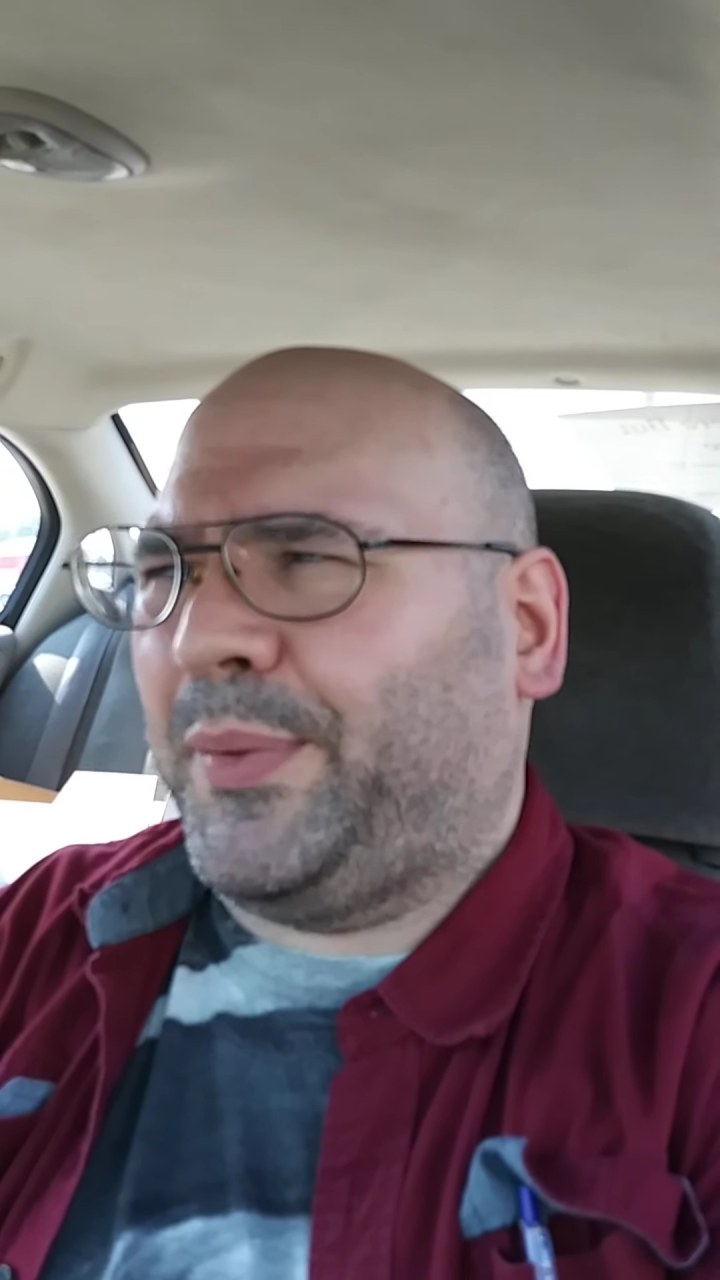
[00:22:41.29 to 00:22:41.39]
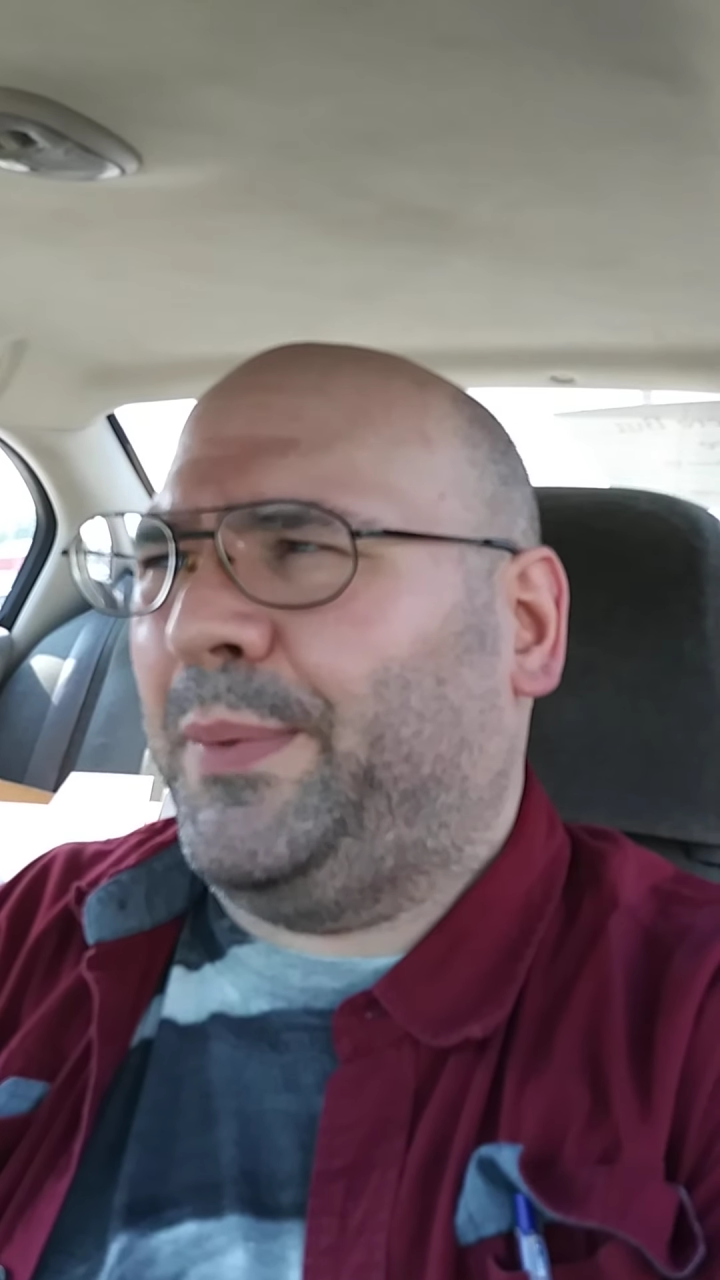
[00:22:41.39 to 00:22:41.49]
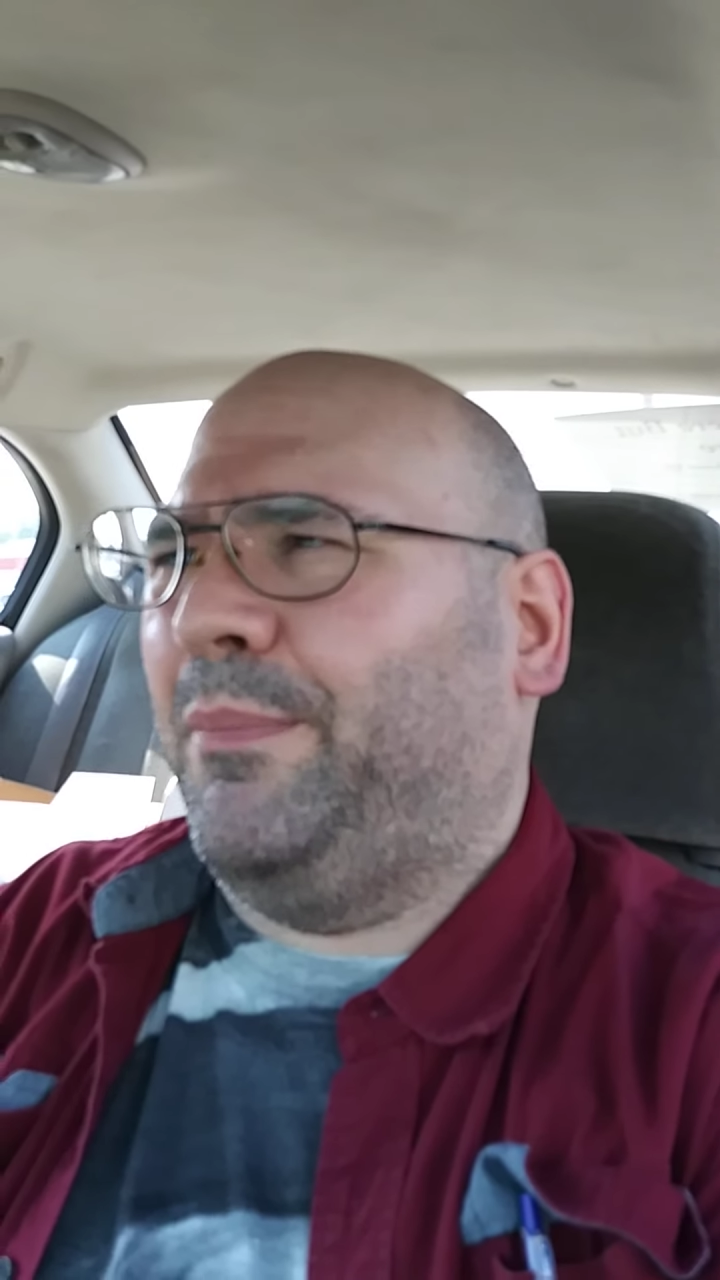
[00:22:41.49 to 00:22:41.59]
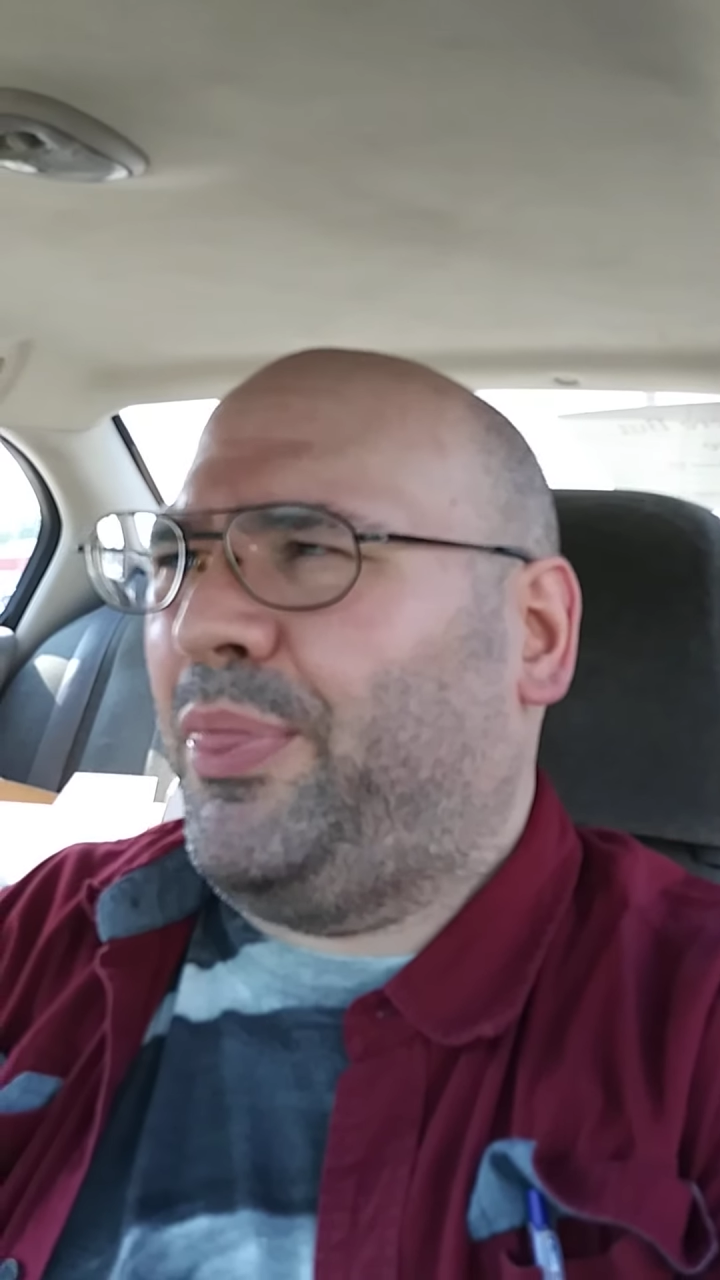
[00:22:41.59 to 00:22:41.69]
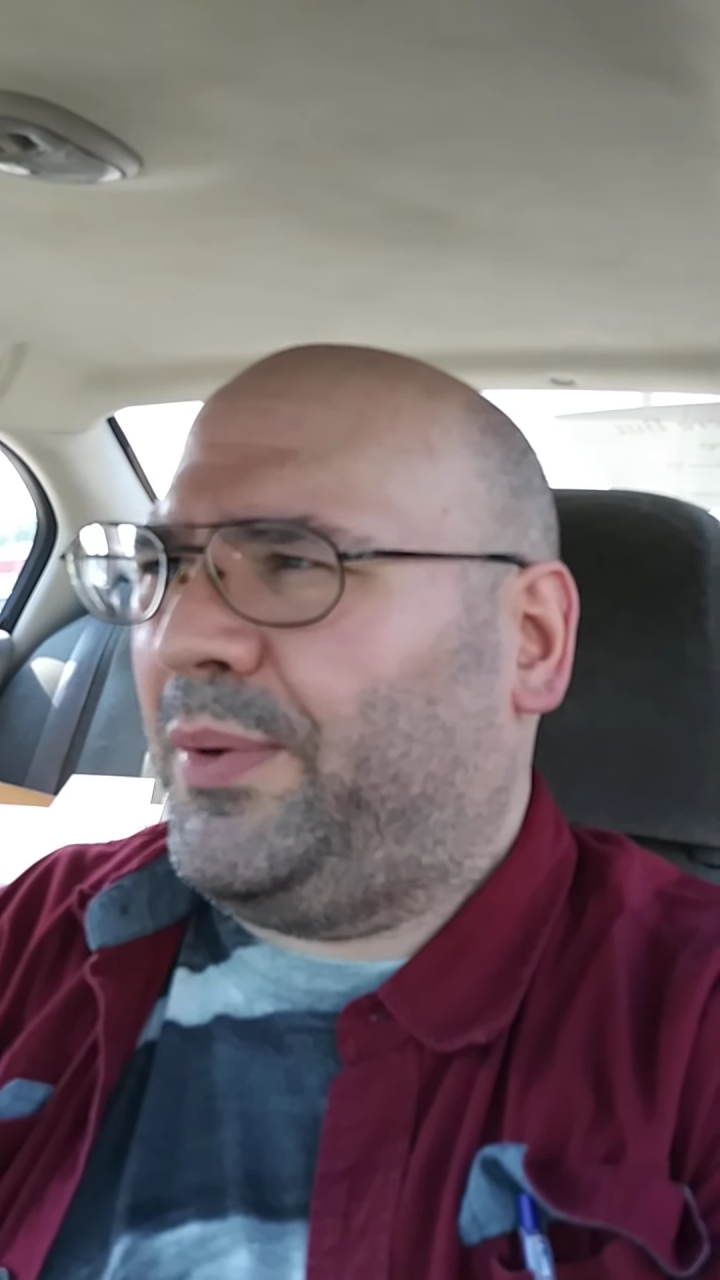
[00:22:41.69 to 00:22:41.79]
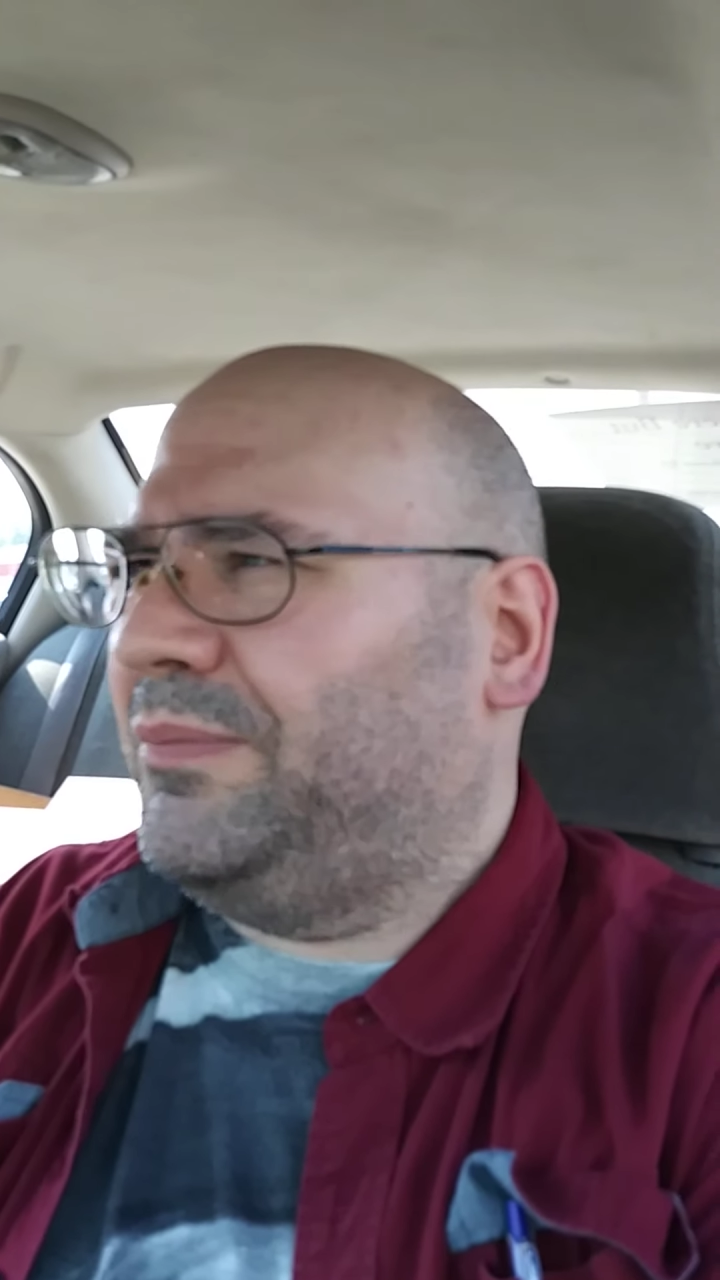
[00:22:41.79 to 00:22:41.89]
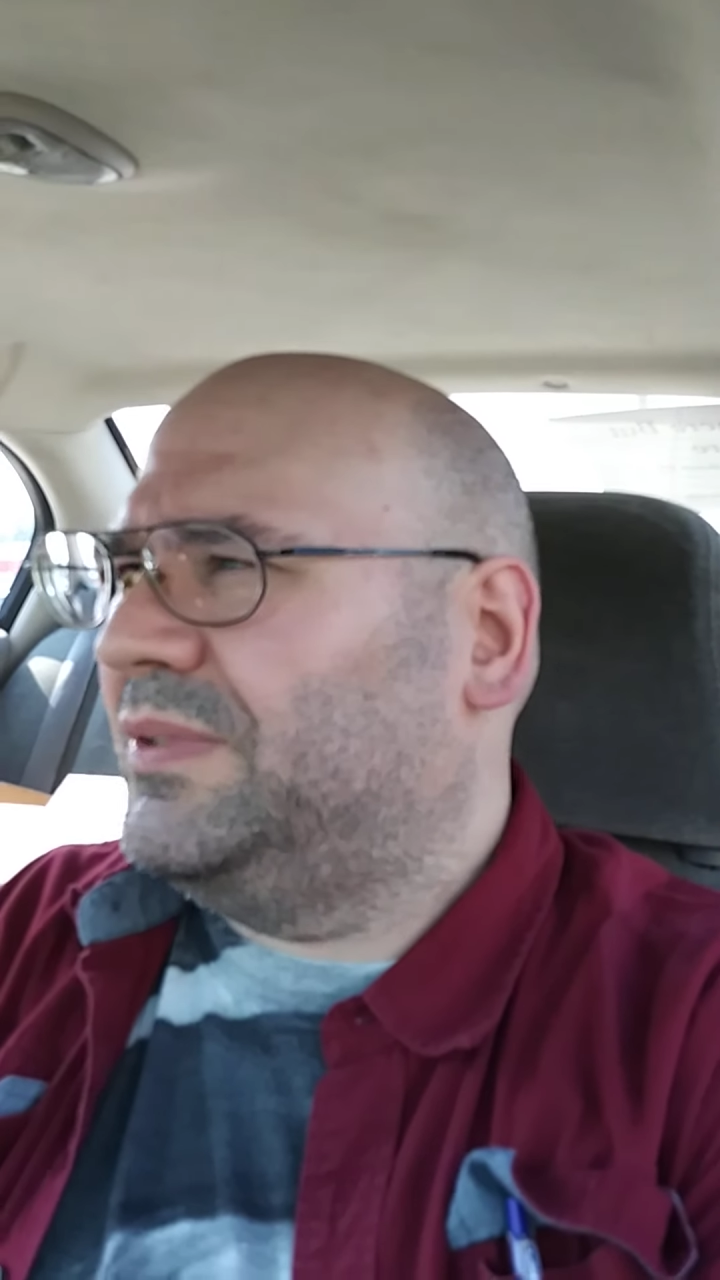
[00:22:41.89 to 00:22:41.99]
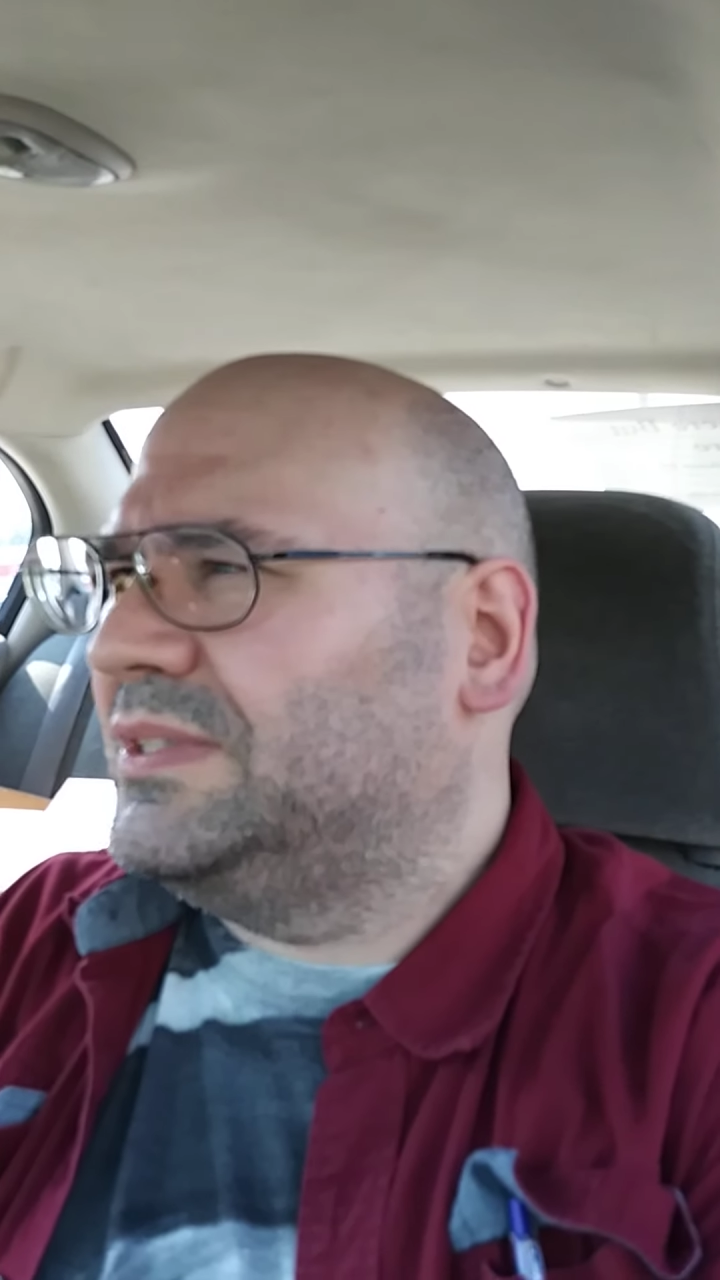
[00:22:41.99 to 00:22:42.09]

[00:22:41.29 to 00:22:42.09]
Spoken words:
bum, bum.